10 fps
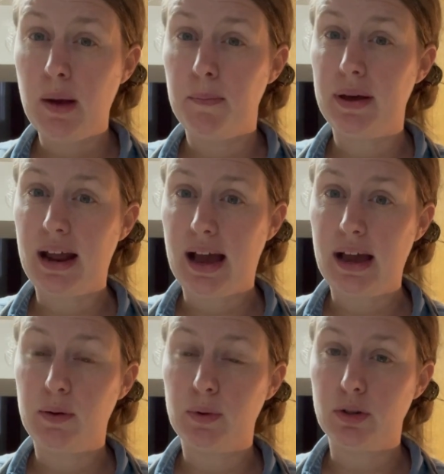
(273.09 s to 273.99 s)
but I
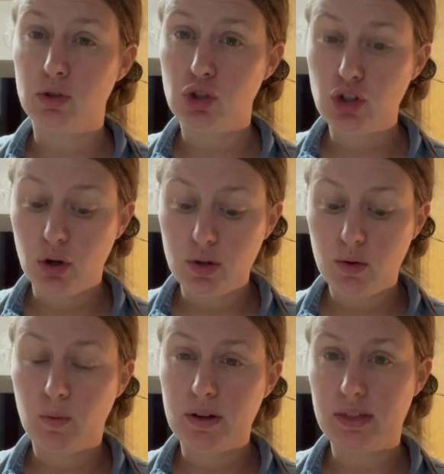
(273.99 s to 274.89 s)
will show you
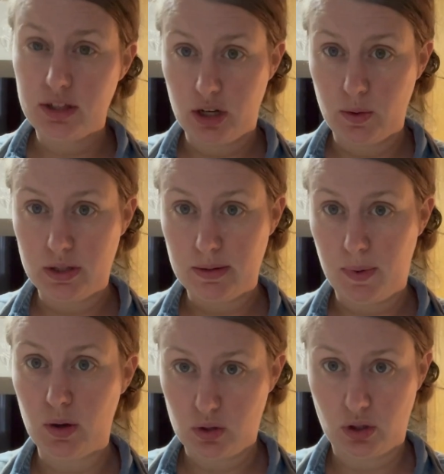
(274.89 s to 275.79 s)
what the dough is
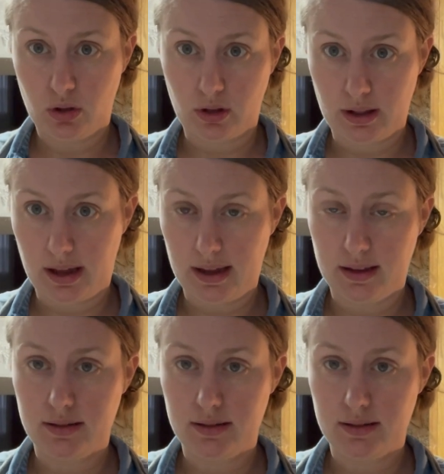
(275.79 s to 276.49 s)
supposed to look like